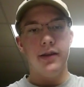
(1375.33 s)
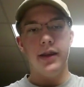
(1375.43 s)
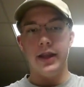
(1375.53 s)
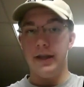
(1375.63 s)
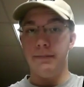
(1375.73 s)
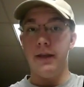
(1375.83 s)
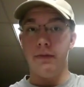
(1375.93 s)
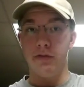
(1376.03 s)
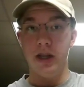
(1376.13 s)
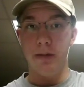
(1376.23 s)
I'm not
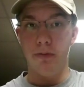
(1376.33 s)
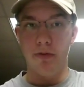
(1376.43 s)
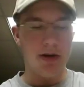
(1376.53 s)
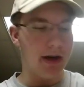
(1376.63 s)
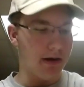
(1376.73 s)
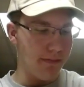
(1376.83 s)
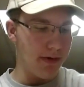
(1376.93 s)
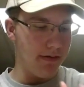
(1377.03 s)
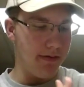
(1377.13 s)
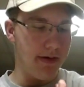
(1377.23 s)
even trying to pull the trigger,
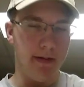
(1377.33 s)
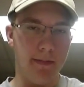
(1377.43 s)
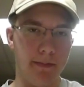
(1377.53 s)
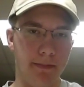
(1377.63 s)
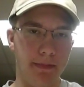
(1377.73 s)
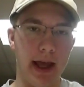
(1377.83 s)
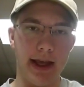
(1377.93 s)
but I